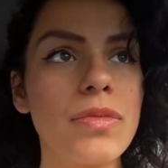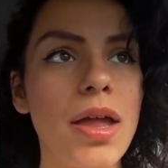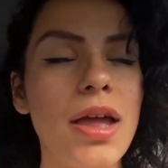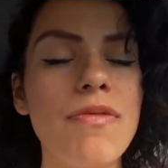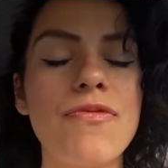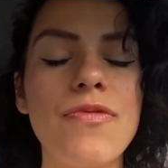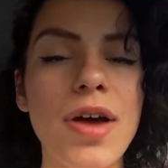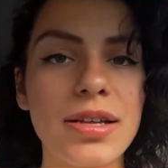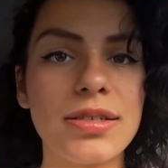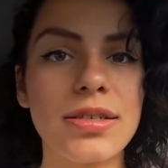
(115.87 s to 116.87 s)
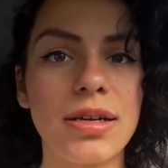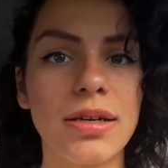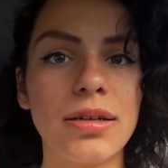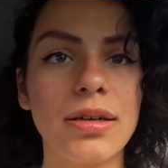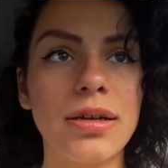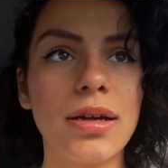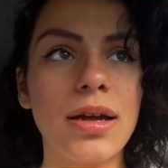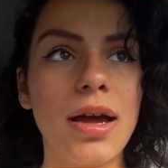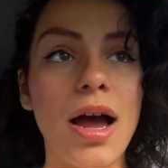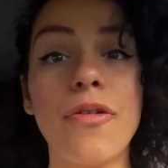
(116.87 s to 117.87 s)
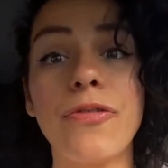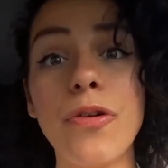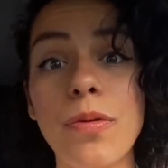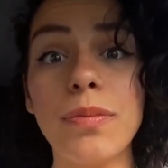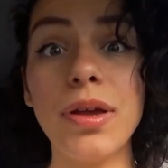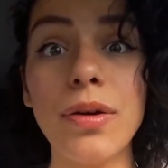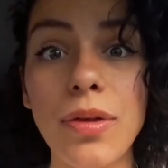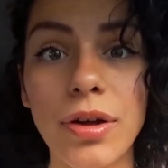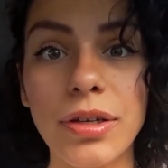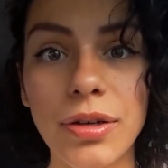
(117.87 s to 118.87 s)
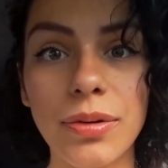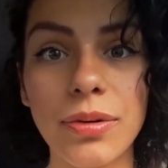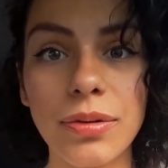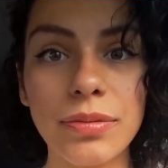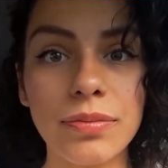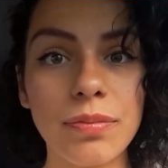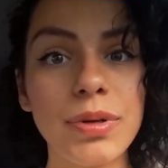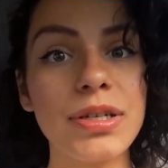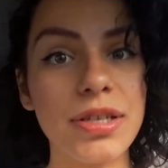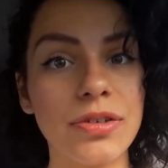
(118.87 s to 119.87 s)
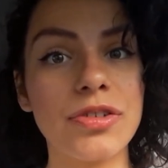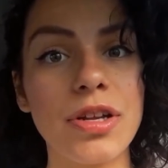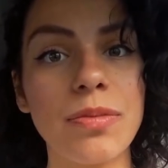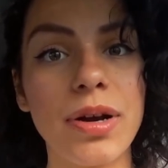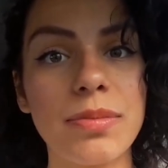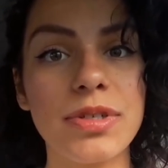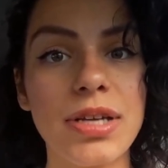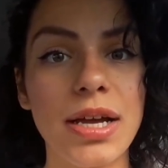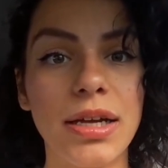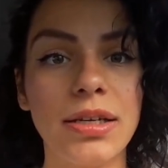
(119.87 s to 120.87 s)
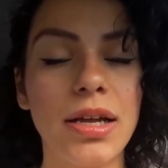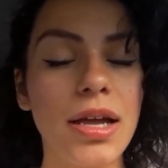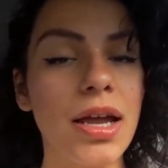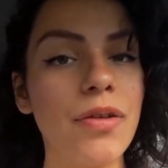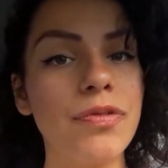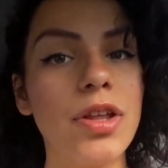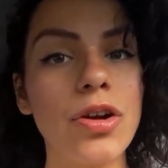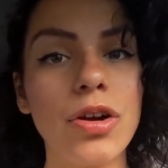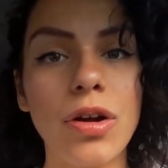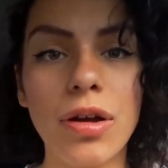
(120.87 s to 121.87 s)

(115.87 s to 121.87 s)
investing a full meal on you, please understand what I'm saying. If they're